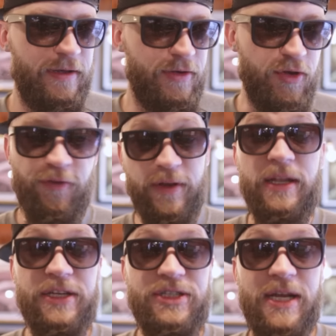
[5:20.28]
You feel
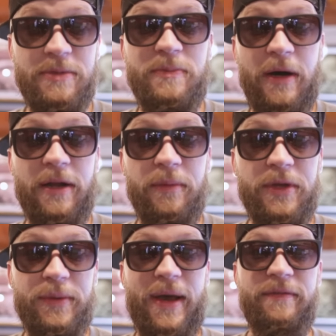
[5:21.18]
like James Bond
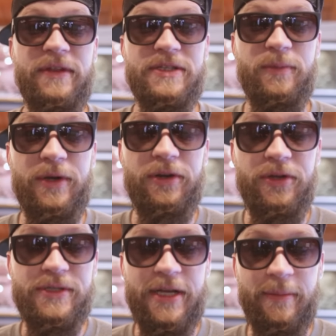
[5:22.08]
when you have this and when you're
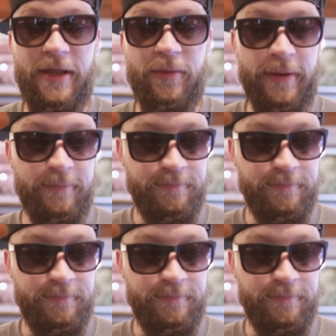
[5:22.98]
using it, by the way.